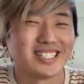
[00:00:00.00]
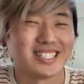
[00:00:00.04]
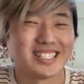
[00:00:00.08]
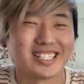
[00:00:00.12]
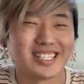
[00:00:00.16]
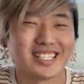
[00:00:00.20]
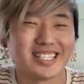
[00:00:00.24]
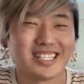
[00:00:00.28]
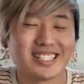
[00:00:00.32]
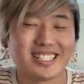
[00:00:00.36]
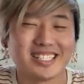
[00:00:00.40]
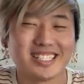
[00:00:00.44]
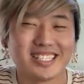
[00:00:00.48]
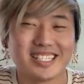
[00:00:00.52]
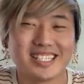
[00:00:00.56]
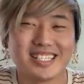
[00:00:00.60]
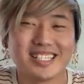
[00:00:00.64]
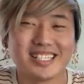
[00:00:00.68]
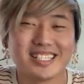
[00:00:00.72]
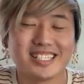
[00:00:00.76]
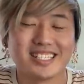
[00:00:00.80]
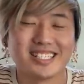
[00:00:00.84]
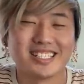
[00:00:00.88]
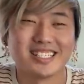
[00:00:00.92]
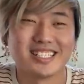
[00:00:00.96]

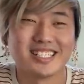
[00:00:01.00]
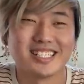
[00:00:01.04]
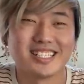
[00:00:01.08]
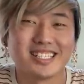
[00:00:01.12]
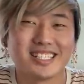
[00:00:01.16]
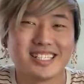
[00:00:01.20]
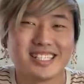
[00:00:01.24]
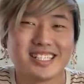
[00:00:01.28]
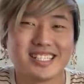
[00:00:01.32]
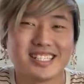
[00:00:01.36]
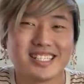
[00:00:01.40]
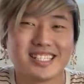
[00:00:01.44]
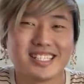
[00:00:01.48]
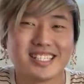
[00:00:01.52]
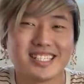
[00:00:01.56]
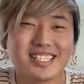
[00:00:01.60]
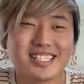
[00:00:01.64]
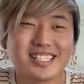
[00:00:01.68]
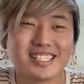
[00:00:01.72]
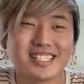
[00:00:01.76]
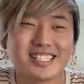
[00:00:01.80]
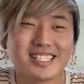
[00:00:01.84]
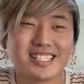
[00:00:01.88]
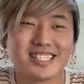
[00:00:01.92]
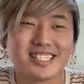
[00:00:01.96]

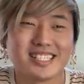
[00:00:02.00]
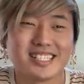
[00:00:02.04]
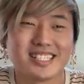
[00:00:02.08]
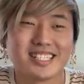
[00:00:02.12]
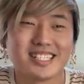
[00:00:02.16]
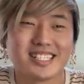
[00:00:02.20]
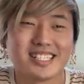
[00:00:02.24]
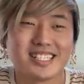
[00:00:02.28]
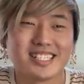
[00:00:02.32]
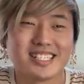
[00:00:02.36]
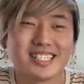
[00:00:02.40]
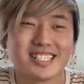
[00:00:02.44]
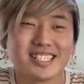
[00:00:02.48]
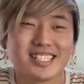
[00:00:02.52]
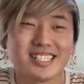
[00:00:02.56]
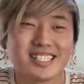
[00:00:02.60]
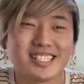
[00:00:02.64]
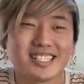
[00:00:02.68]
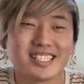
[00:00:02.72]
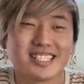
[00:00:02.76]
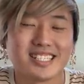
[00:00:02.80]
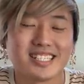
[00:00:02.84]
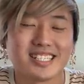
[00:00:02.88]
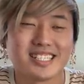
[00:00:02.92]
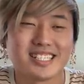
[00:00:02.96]

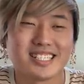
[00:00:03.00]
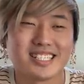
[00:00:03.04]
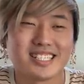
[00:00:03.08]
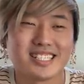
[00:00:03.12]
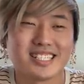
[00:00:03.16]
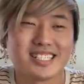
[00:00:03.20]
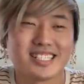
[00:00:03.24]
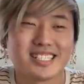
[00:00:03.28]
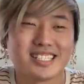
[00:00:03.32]
This person isn't speaking.